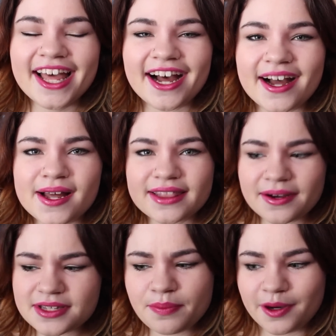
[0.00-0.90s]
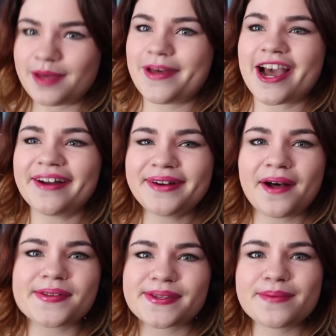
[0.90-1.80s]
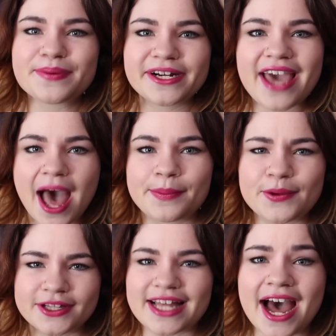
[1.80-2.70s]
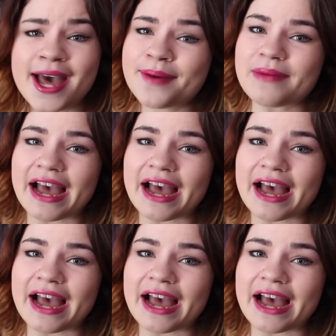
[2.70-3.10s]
Uh, that was a pretty big unhaul, so I'm pretty happy with that.